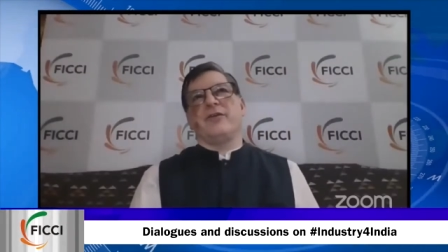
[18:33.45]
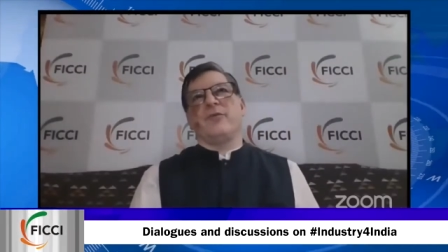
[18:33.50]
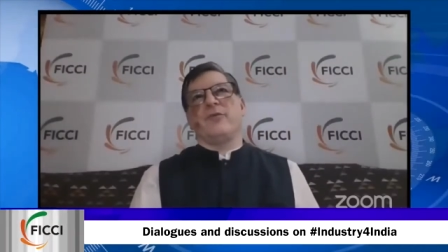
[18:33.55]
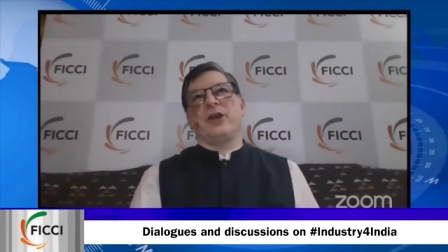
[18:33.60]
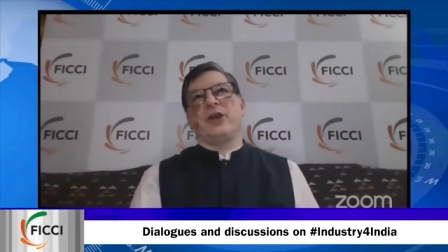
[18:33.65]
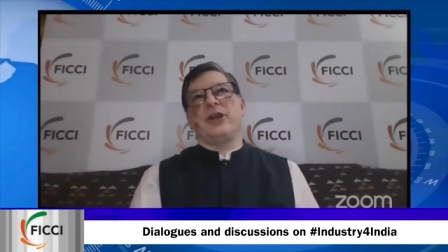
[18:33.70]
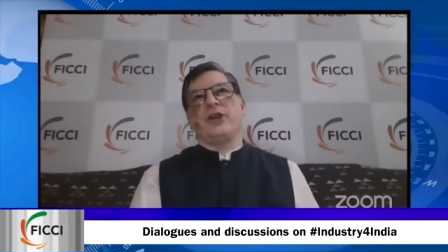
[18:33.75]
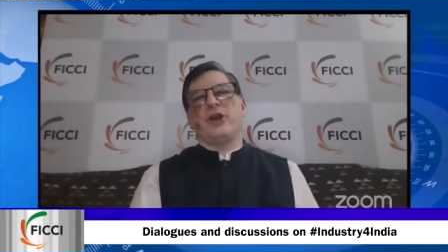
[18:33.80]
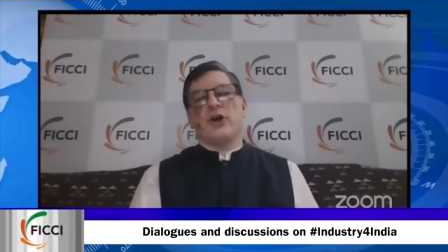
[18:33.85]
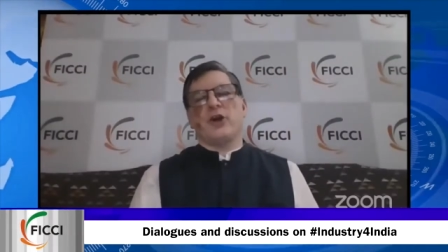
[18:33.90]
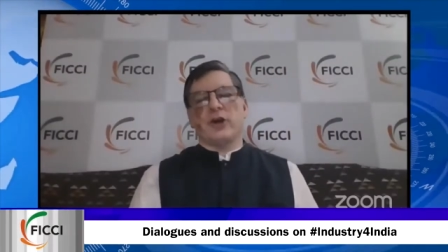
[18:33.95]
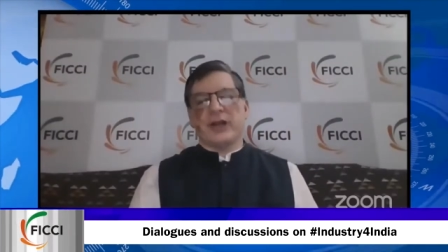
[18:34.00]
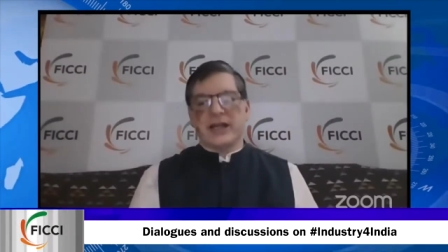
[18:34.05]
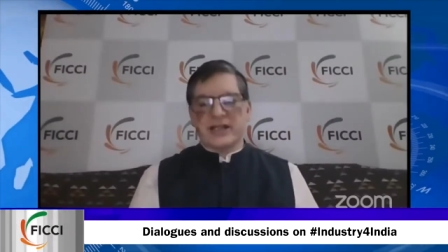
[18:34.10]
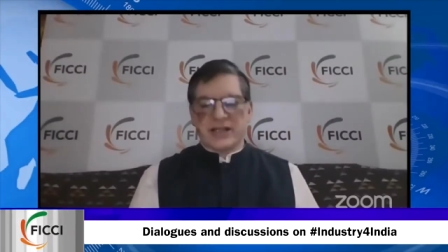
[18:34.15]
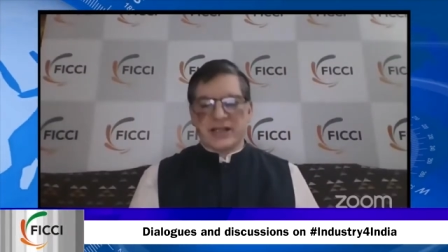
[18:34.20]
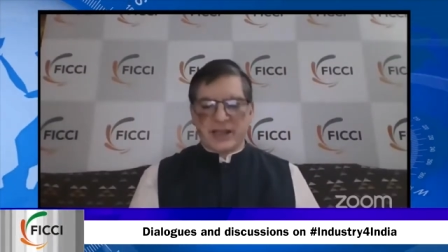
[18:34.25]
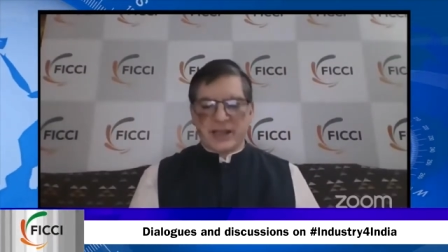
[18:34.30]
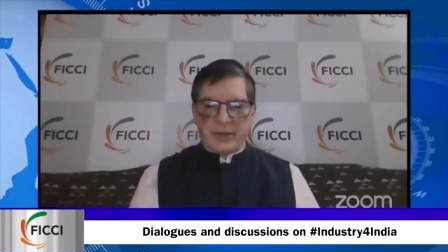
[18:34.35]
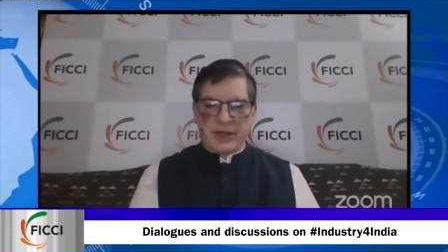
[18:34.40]
in your
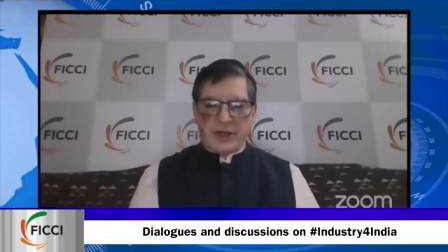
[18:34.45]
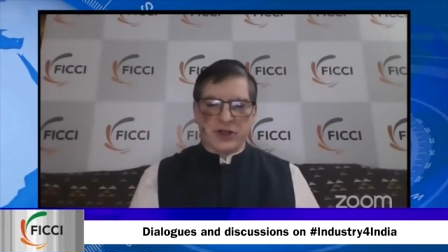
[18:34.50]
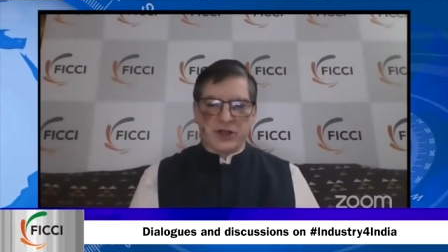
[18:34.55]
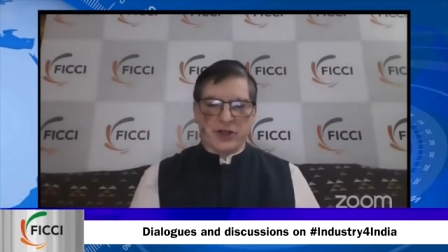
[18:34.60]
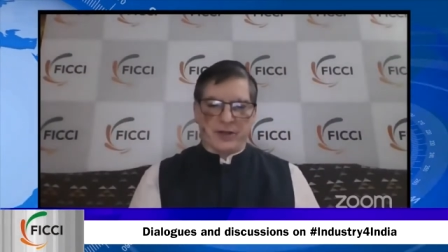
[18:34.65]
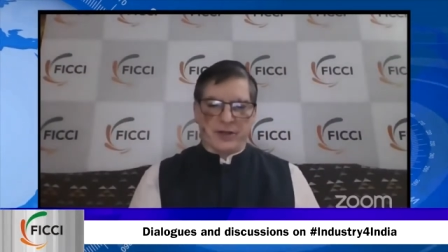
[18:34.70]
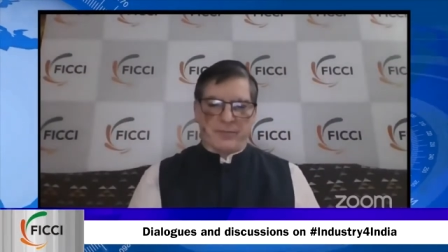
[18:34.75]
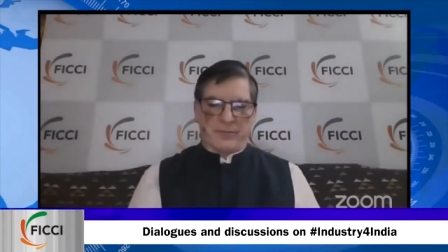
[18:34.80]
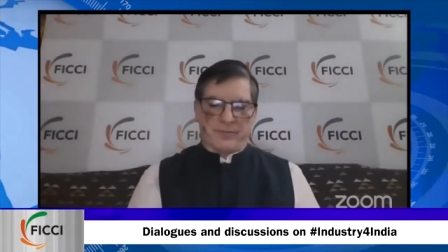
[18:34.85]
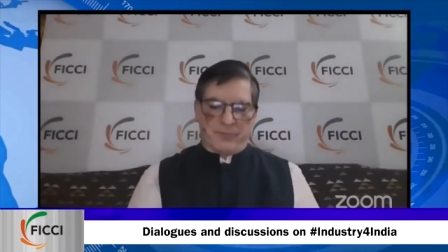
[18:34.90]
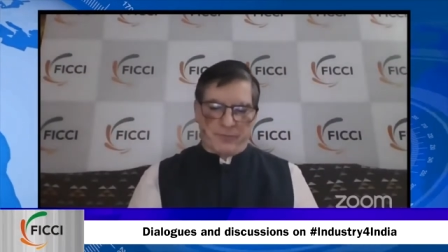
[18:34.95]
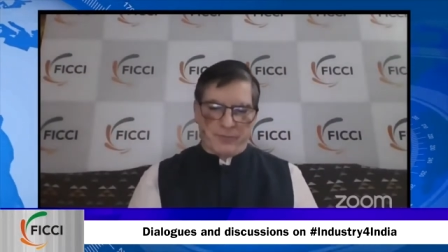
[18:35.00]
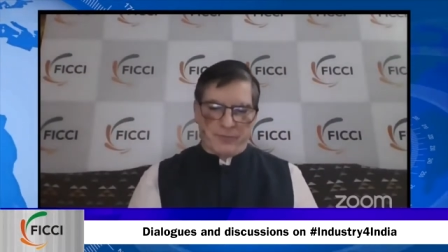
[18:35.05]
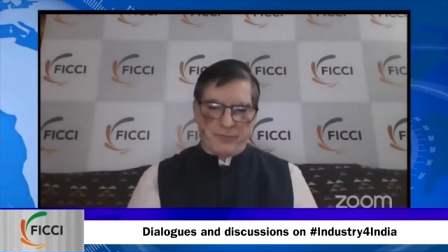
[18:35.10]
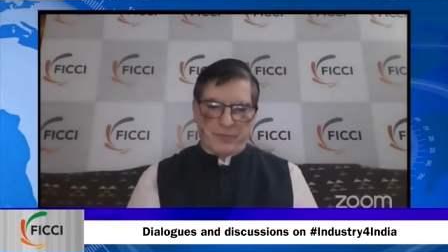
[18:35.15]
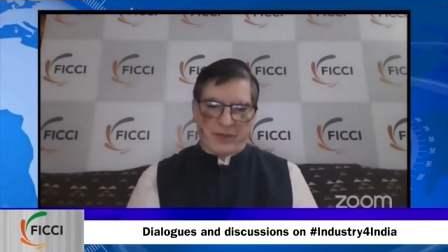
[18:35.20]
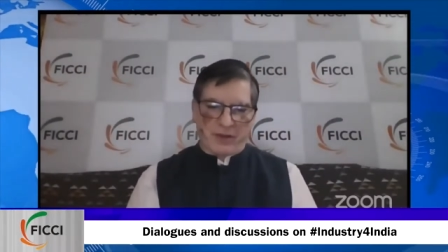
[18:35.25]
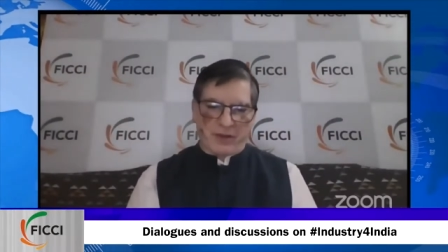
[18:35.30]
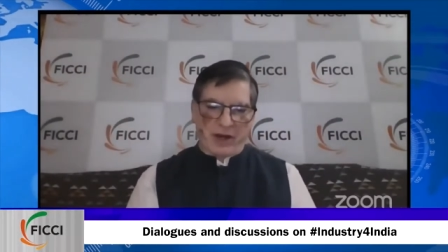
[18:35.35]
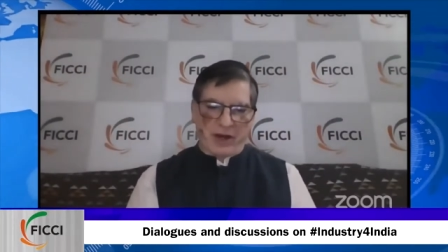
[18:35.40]
estimation,
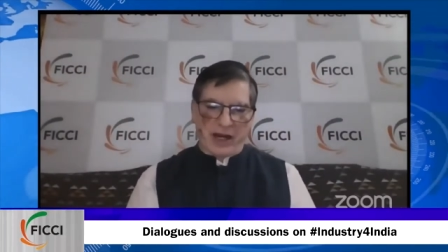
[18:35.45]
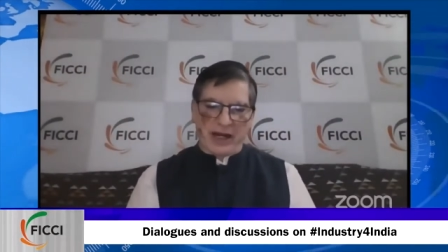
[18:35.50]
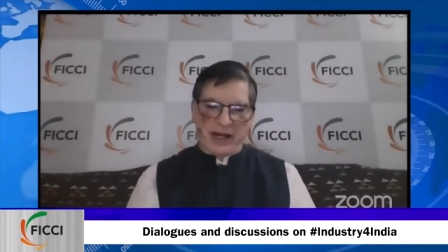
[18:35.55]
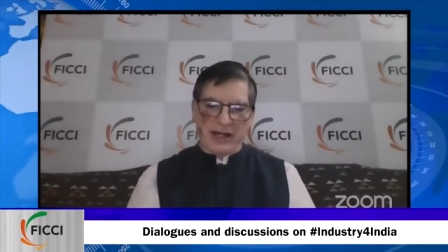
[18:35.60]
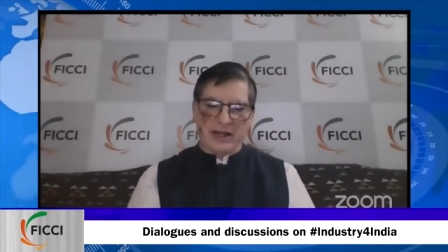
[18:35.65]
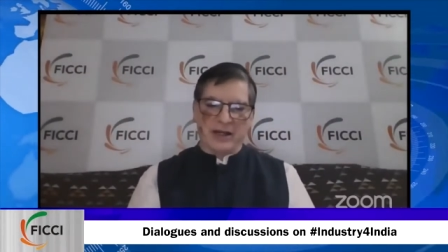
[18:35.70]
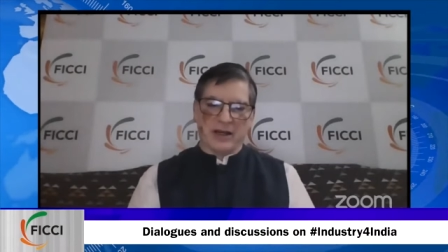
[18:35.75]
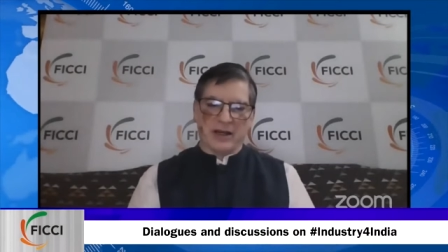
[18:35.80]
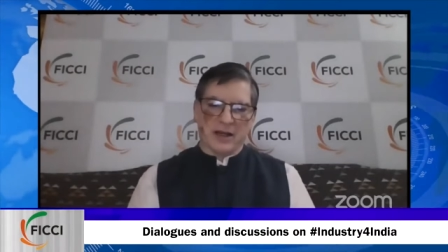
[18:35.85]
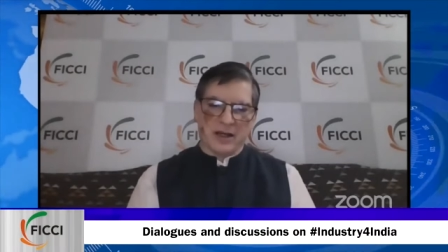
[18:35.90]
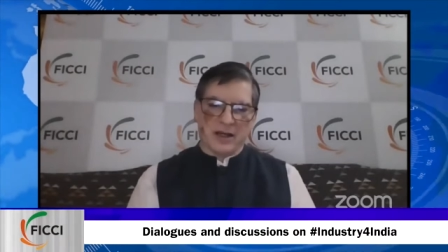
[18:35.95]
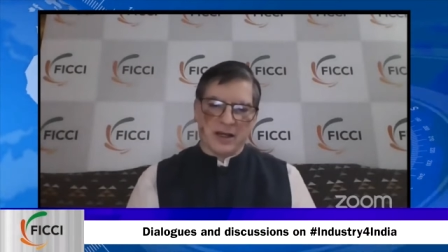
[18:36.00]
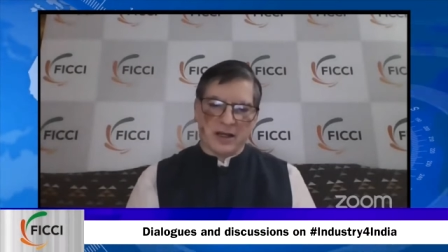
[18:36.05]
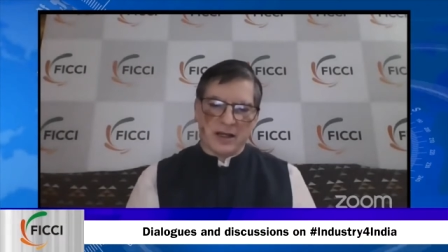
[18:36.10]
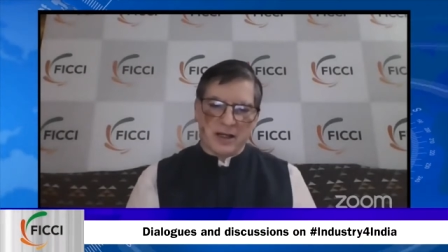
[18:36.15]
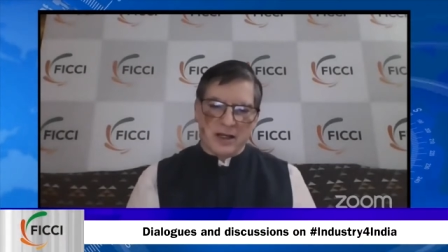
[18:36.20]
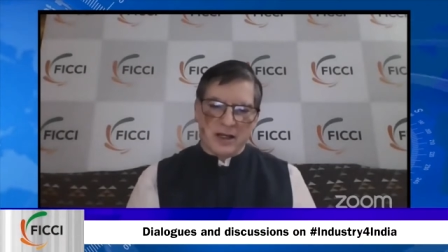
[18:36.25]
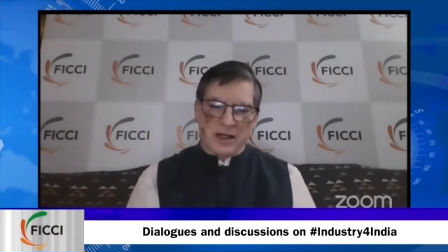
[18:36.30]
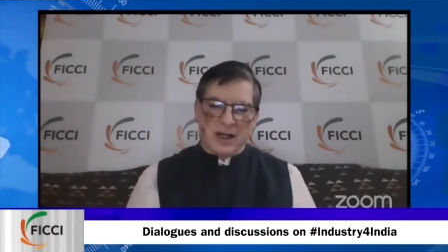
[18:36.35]
right, uh,